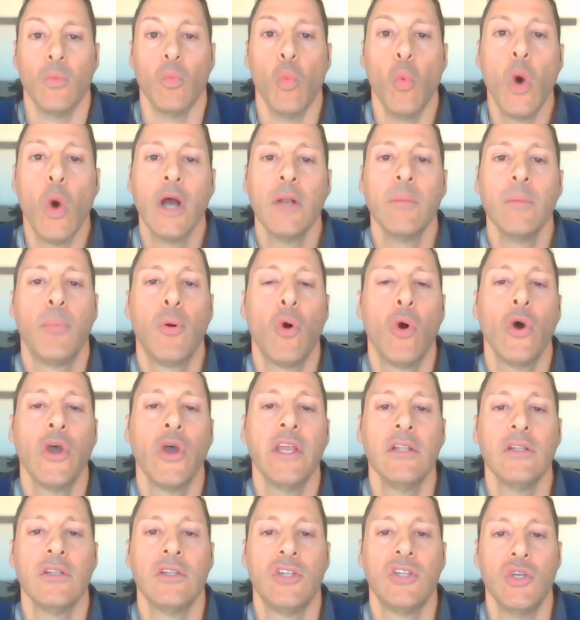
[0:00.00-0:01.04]

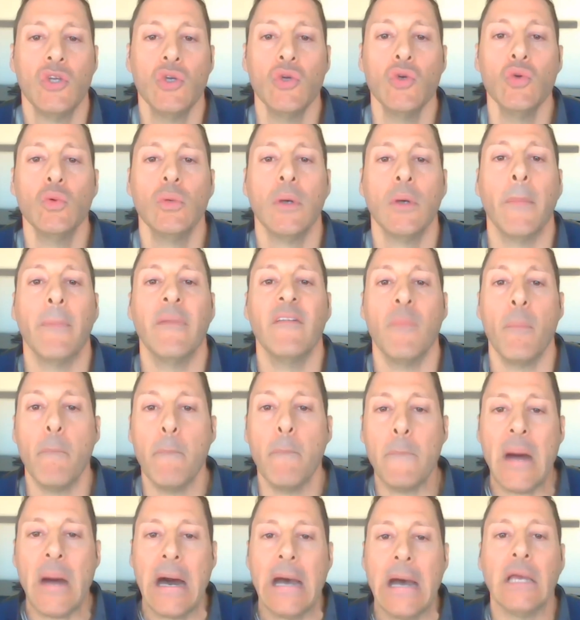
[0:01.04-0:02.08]
1.2
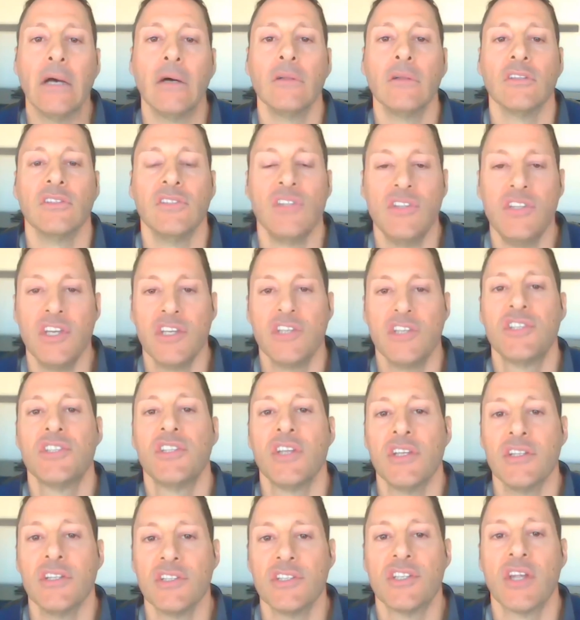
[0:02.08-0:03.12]
mile
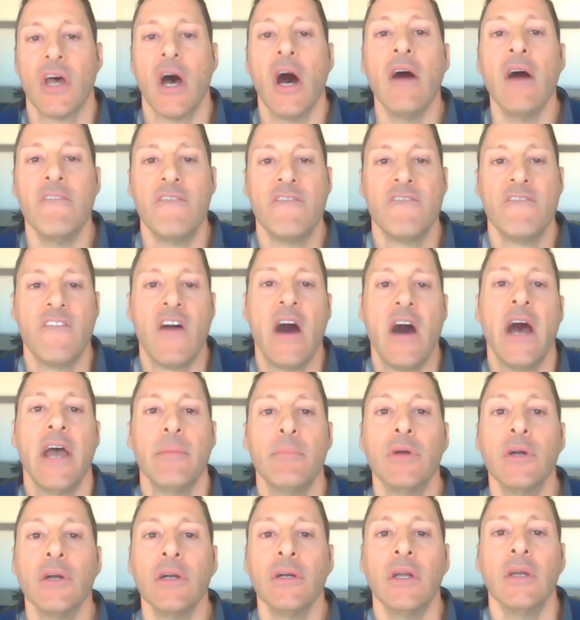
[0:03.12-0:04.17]
distance of
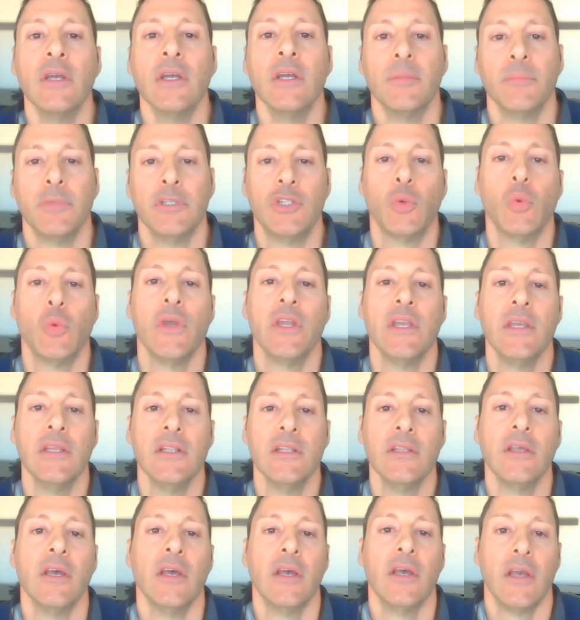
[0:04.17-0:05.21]
fiber between
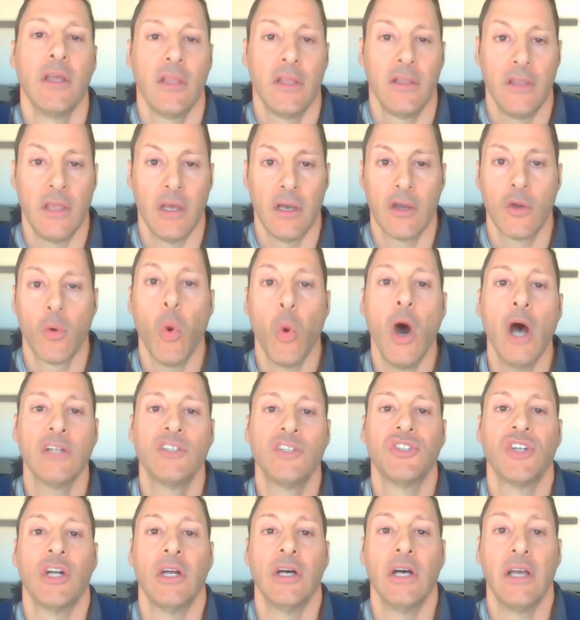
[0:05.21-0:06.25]
the
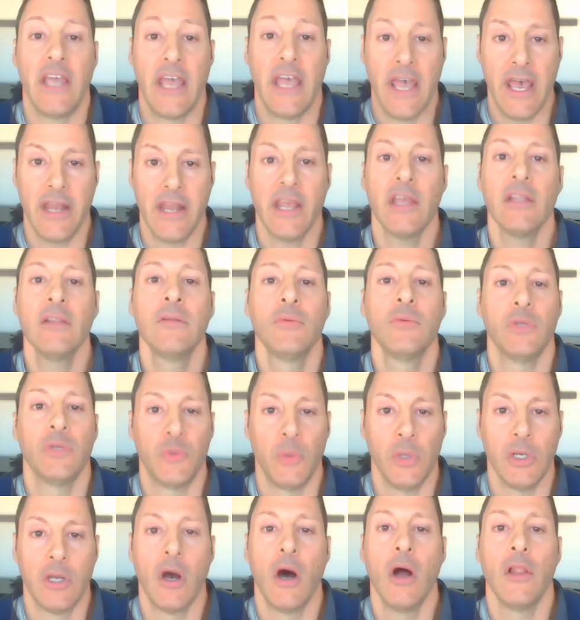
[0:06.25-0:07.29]
Quatra head end, which
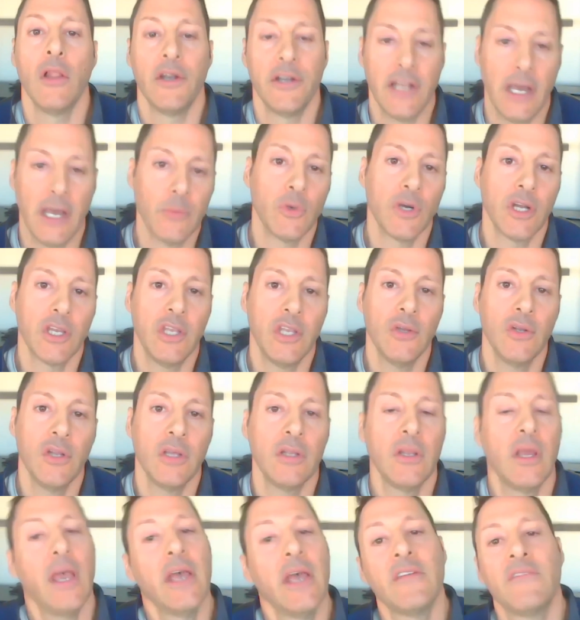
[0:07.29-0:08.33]
we call our network
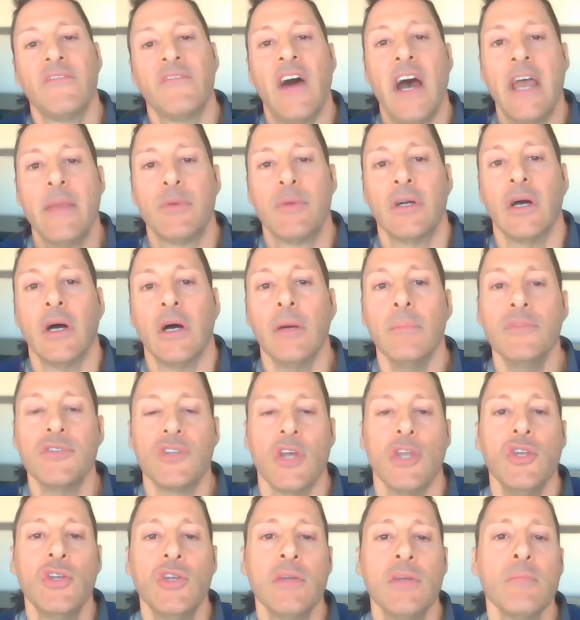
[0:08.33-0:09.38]
unit, and a fiber hub. So
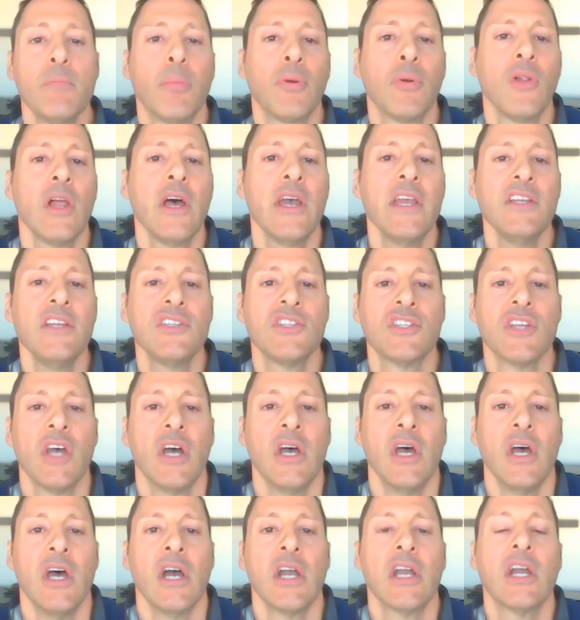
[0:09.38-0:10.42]
you can place
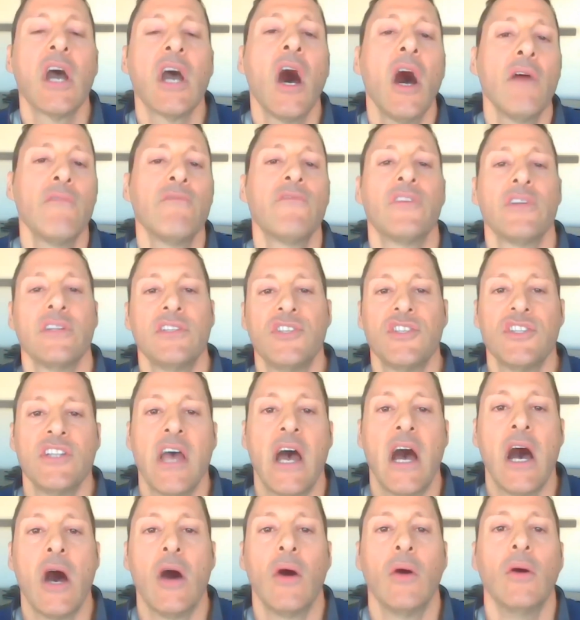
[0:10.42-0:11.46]
coverage
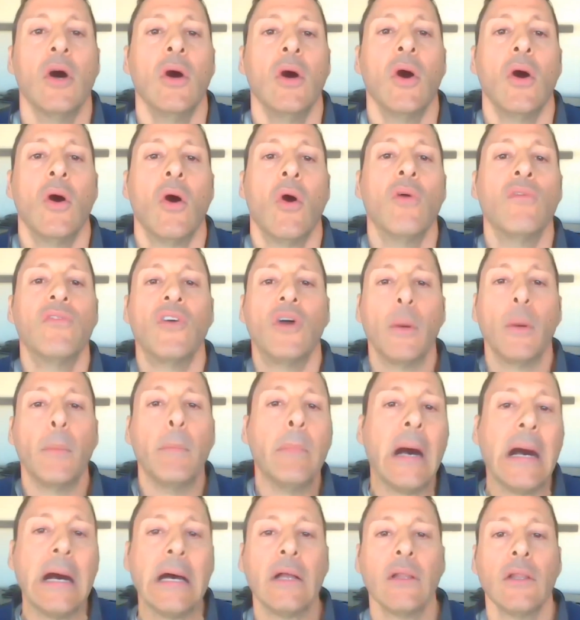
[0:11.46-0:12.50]
now over a
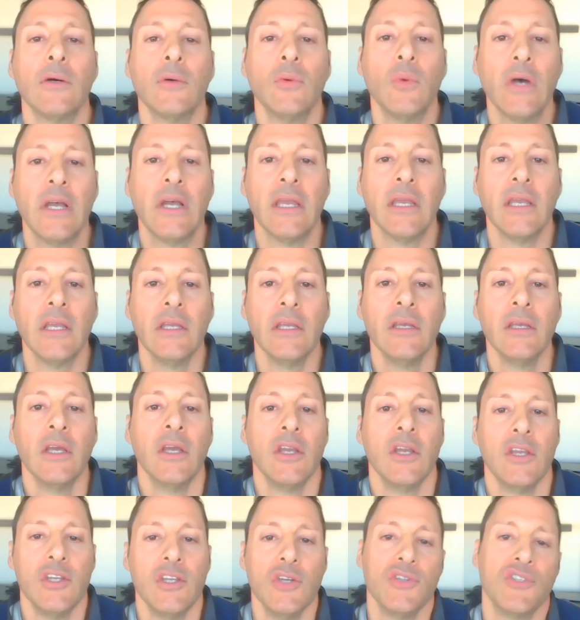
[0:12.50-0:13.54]
mile away
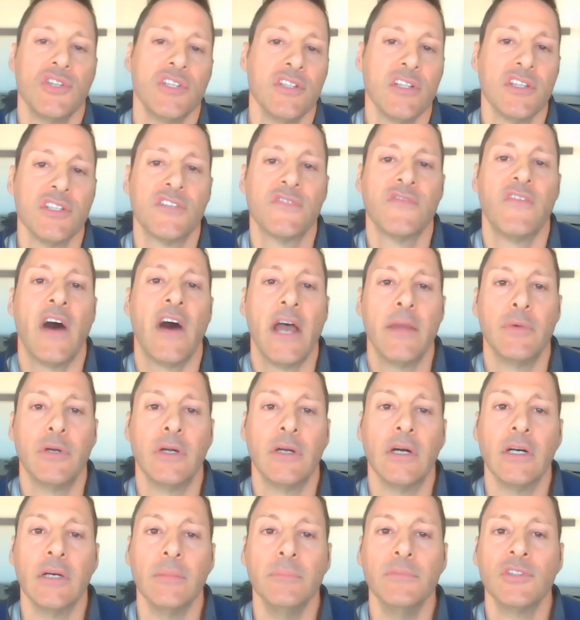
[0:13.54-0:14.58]
using this fiber hub.